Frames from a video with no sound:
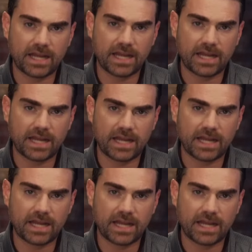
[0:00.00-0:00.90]

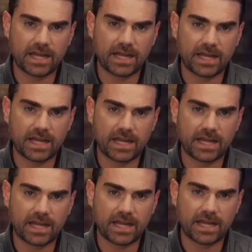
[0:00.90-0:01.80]

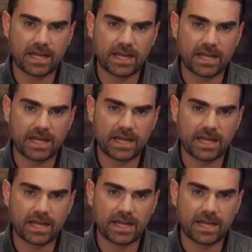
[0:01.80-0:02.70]

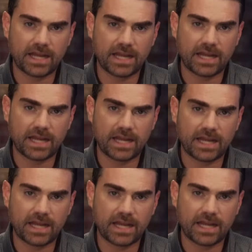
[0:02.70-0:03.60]

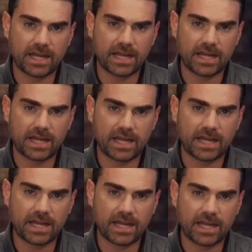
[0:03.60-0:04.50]

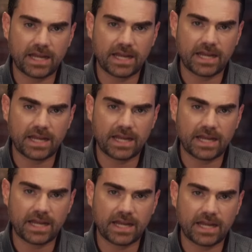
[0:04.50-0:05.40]

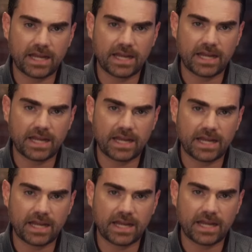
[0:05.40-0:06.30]

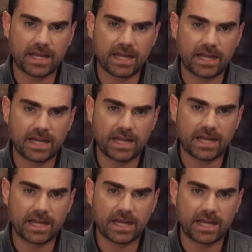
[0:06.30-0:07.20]

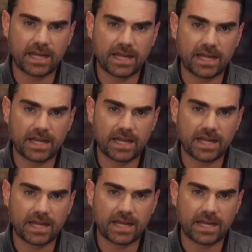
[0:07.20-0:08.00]
(not speaking)